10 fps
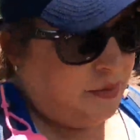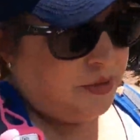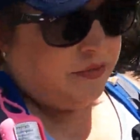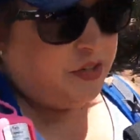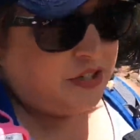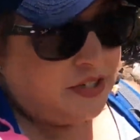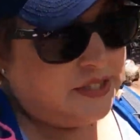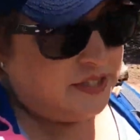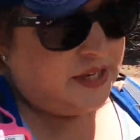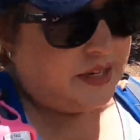But if you
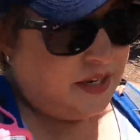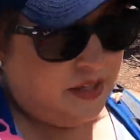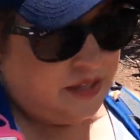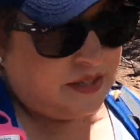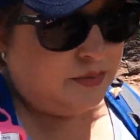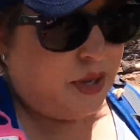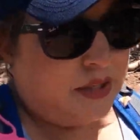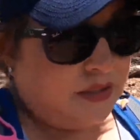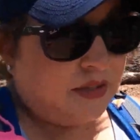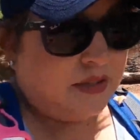just did the
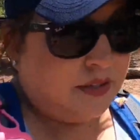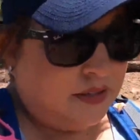smaller